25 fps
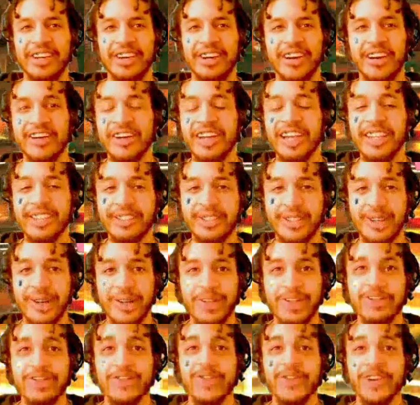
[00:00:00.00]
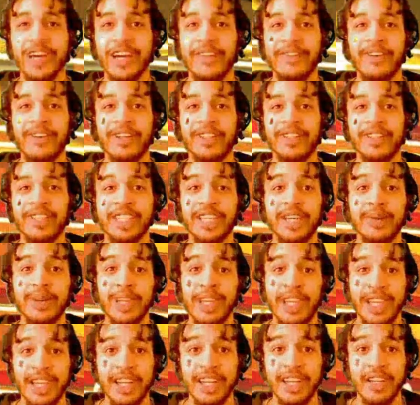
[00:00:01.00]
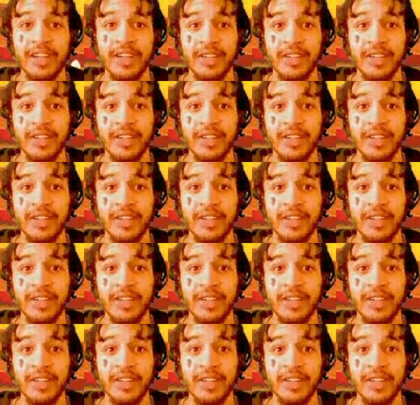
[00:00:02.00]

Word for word: Our next goal is 500. Can we hit it?